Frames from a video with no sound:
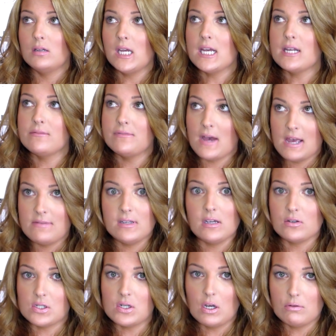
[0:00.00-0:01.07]
And five, it
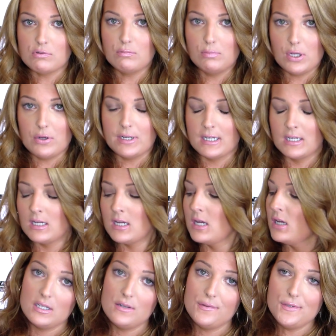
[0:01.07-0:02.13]
also helps with bloating.
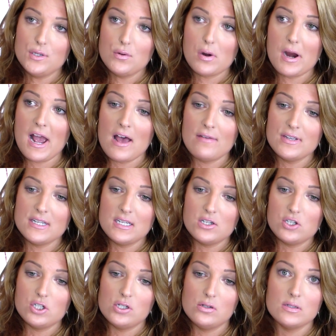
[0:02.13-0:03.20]
If you are having
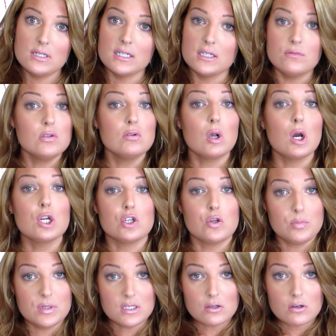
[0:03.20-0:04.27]
issues, like if you are on
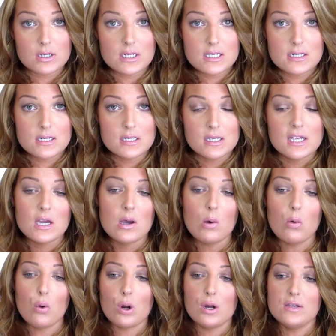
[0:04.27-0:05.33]
your period,
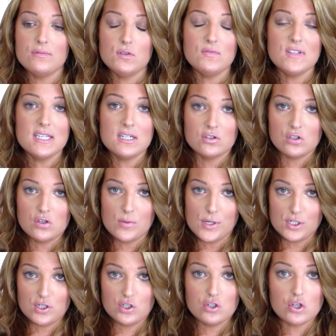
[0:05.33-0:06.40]
or if you've eaten too
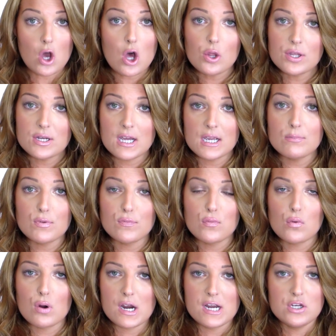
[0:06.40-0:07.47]
much salt the night
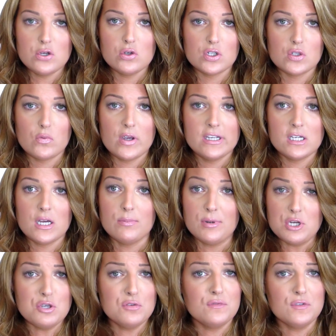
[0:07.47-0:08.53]
before and you just wake up
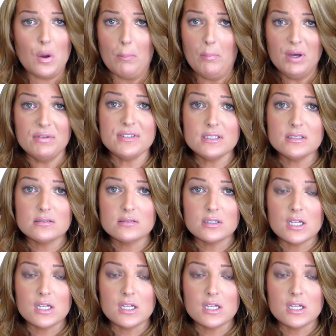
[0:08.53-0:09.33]
and you feel puffy,